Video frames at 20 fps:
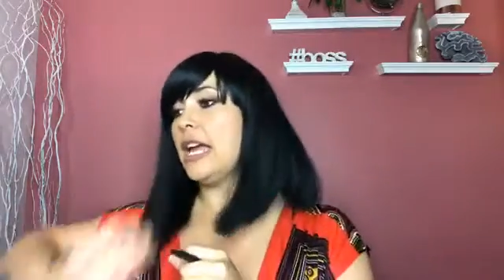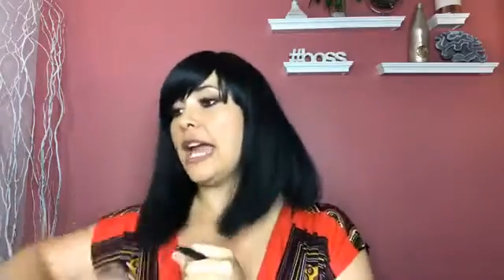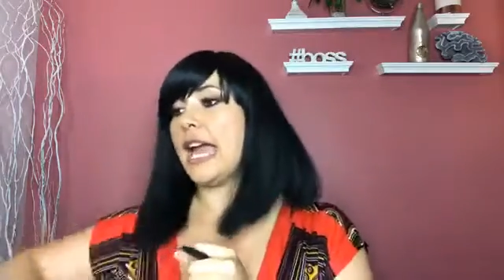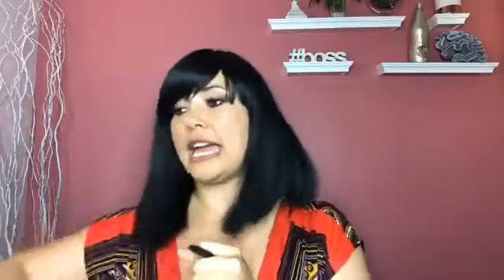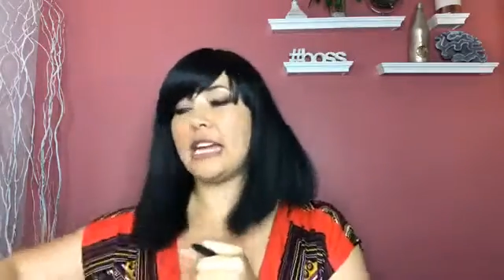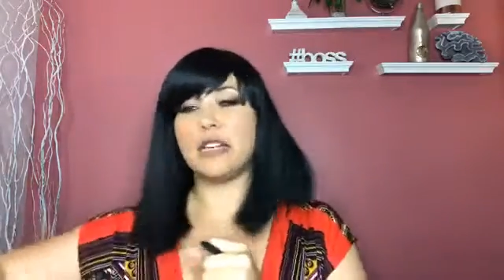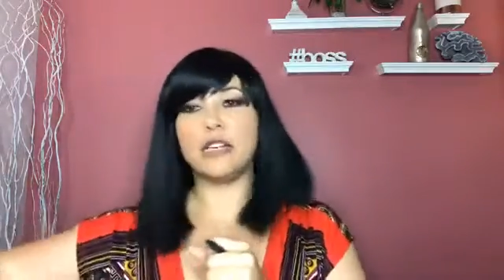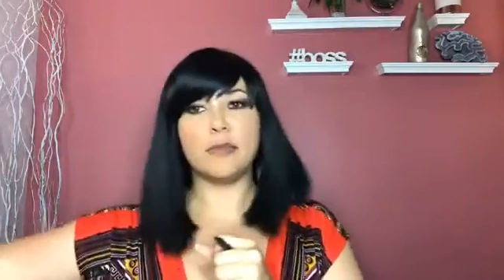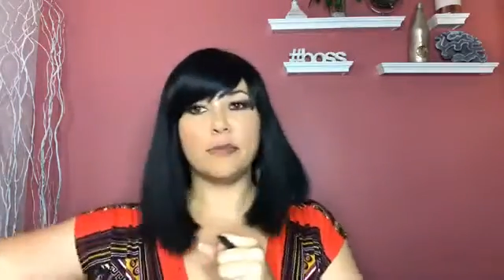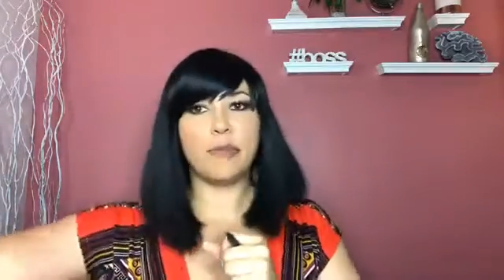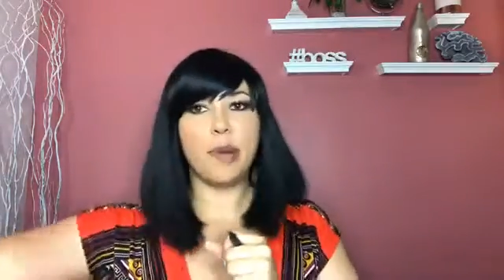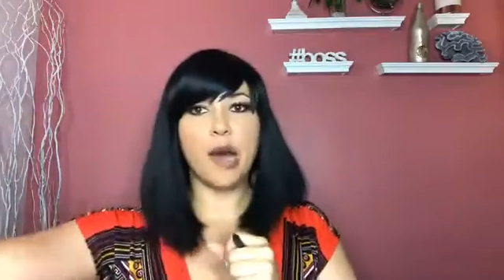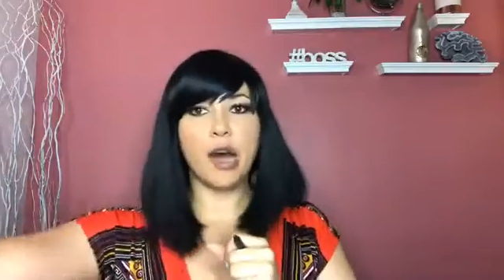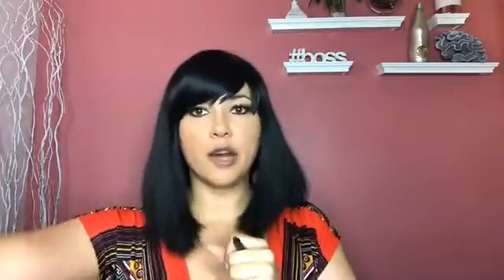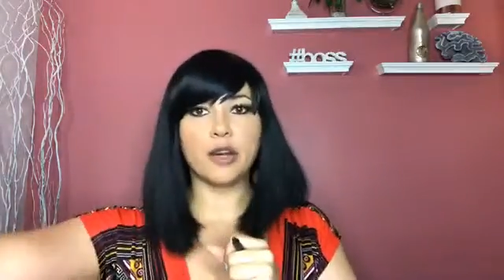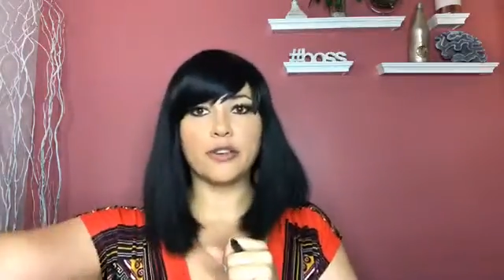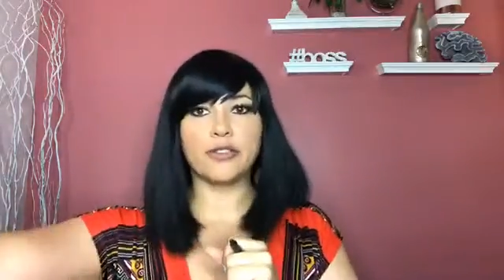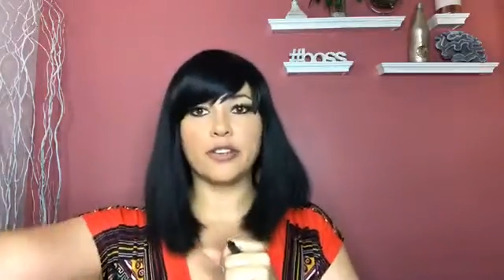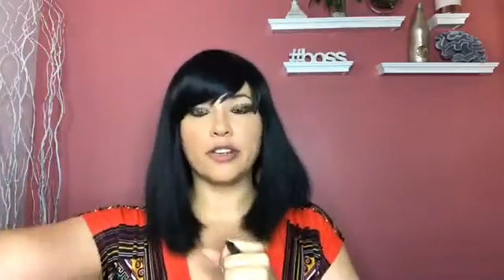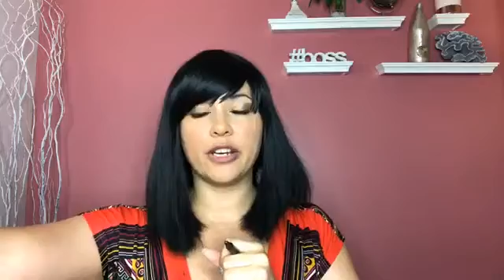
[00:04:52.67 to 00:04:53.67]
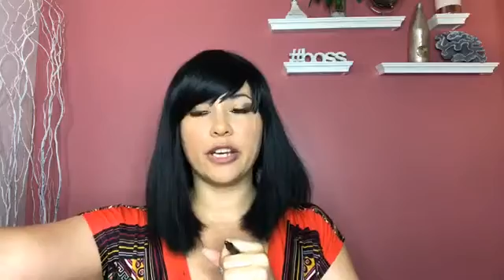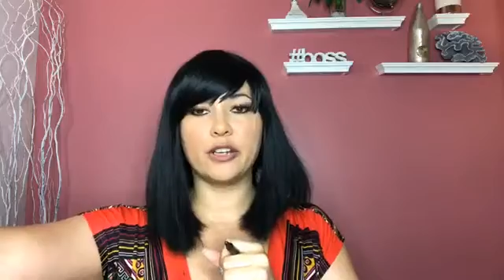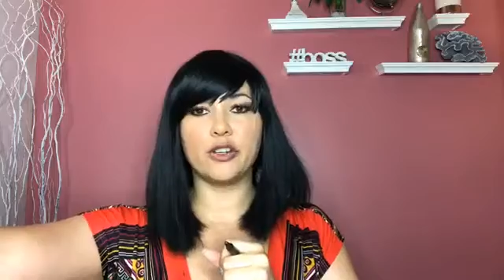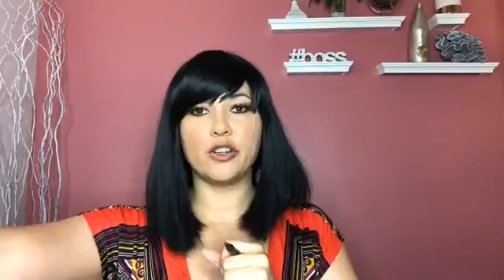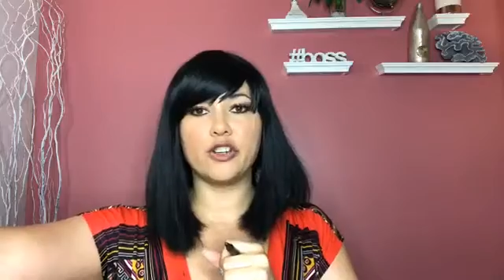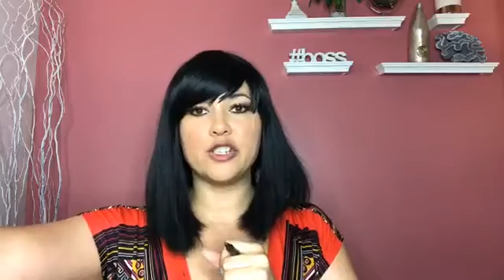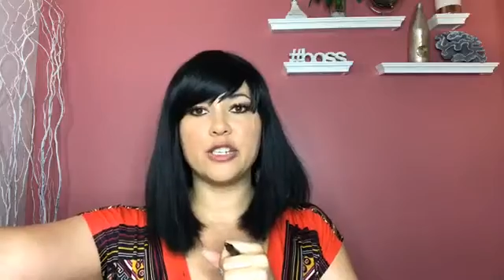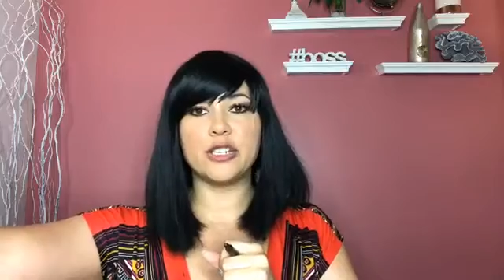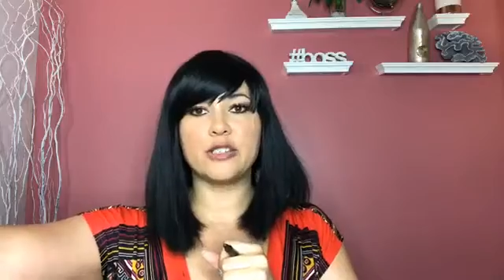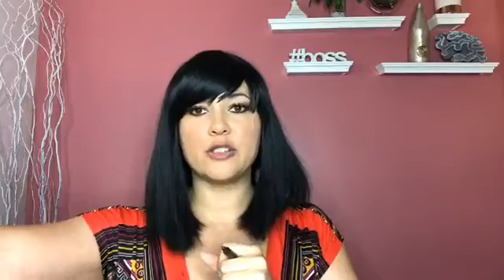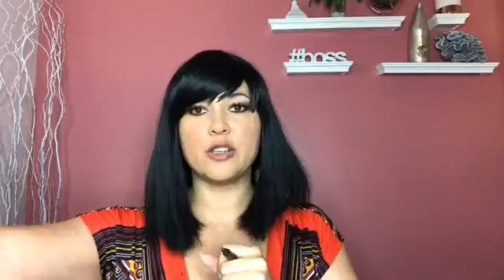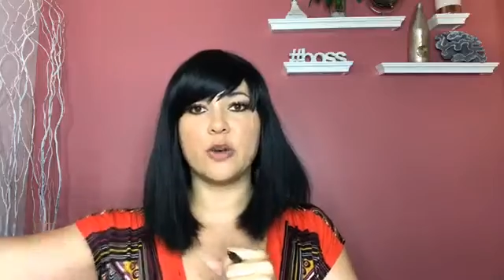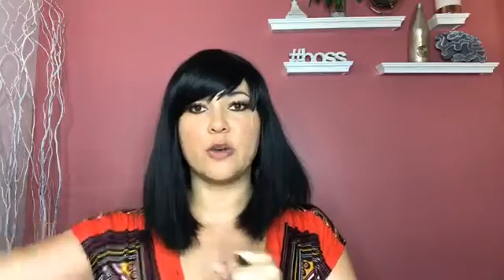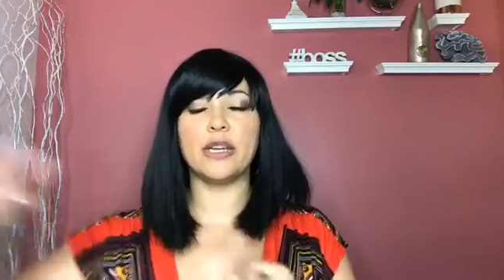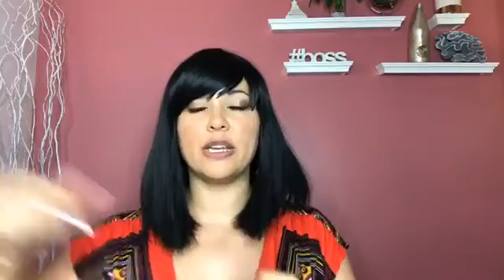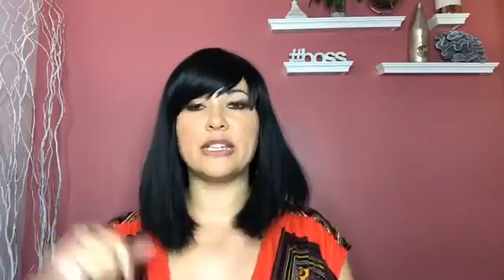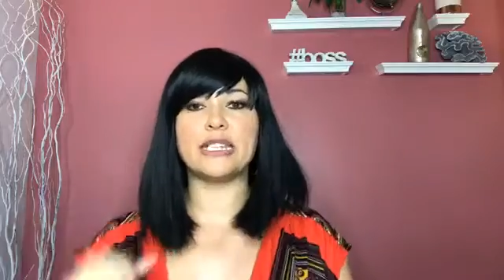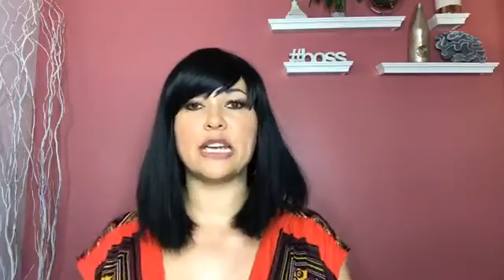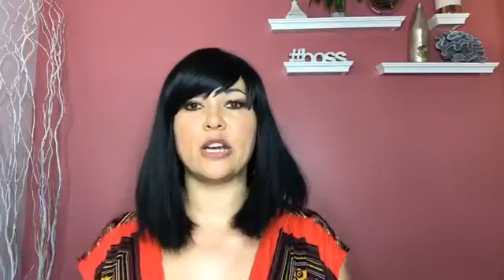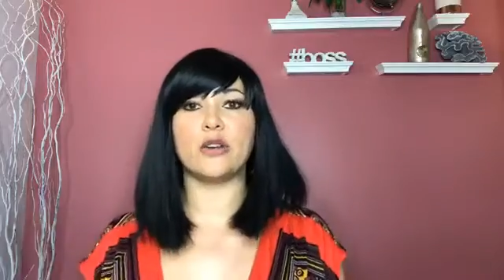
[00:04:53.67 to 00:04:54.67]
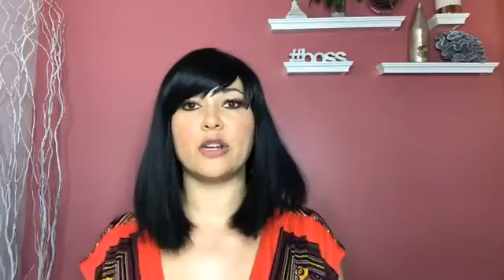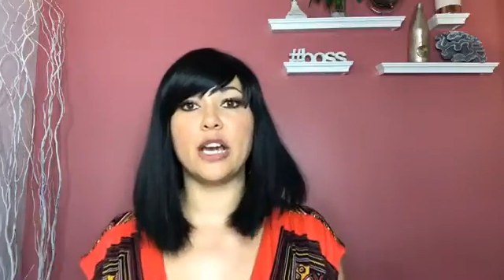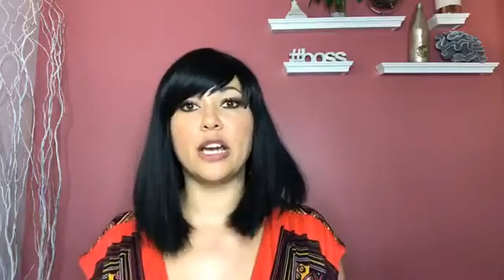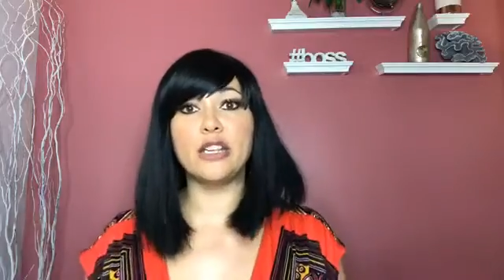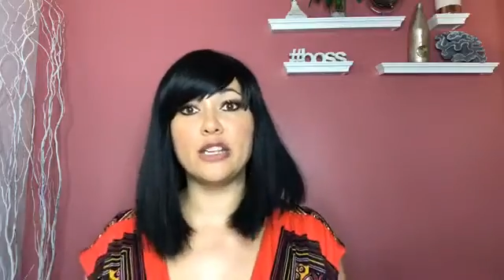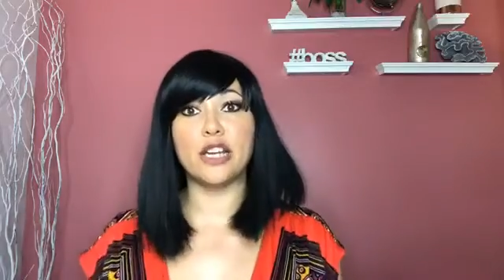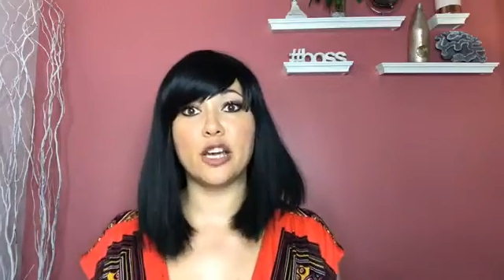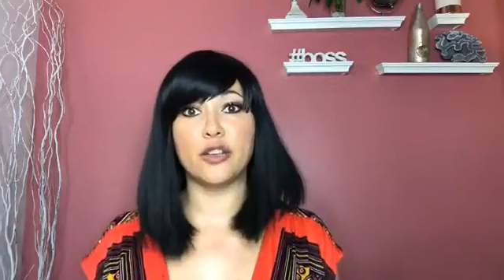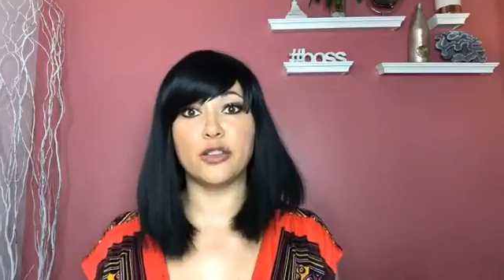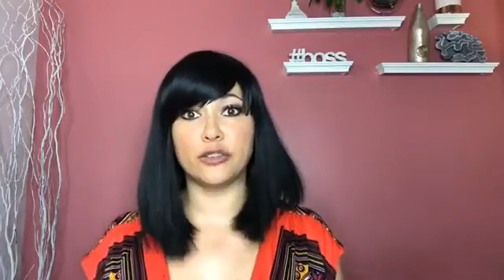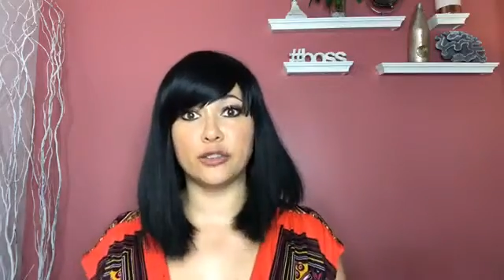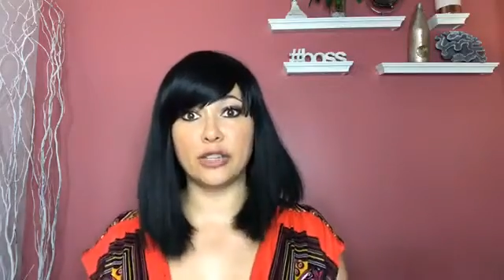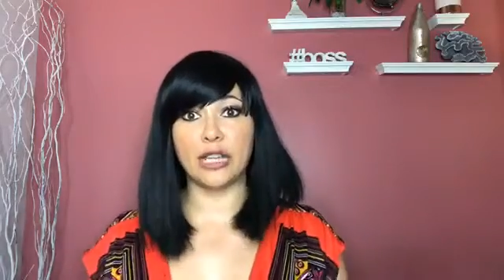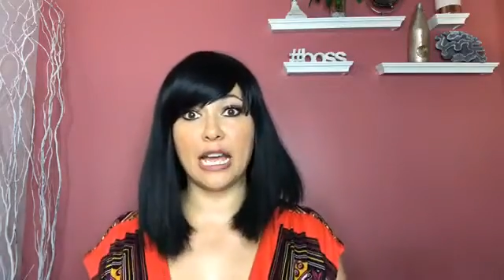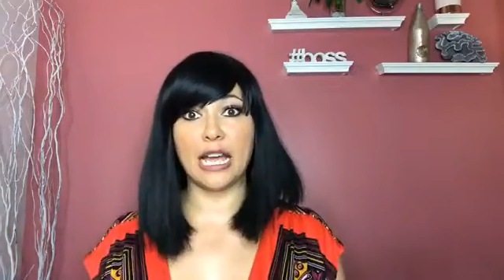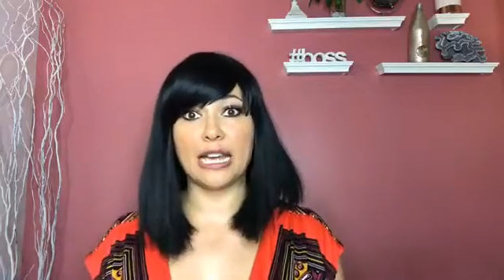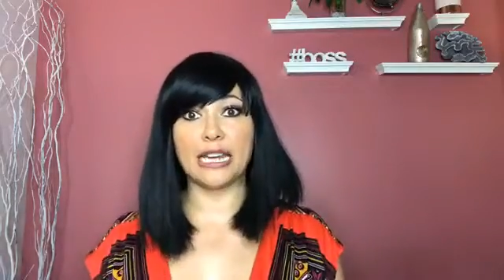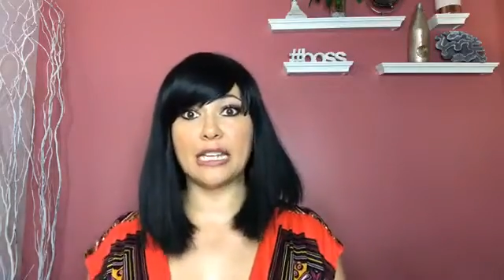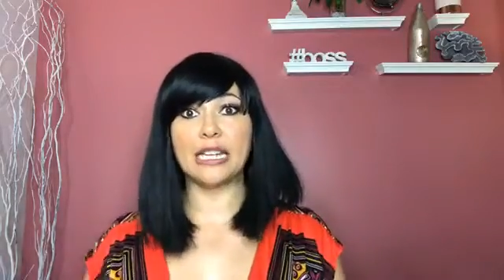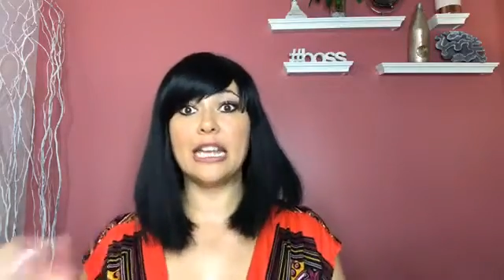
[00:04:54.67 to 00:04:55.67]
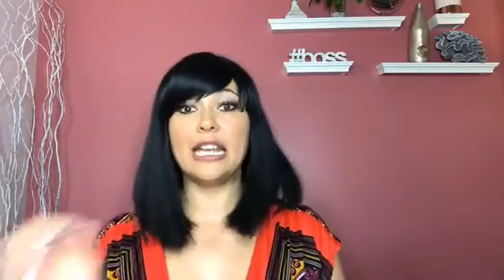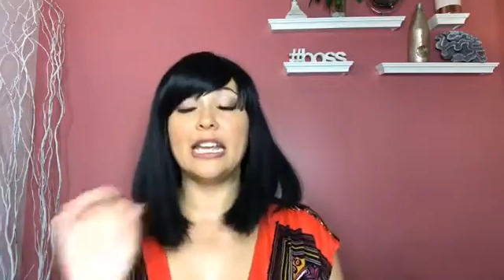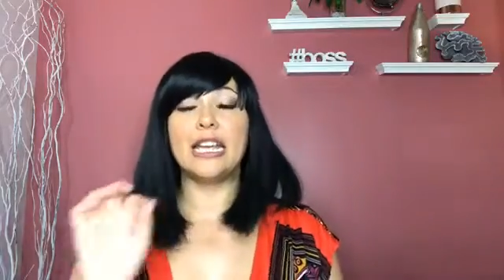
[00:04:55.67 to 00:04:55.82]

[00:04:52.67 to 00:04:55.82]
and part of your energy is going down another line.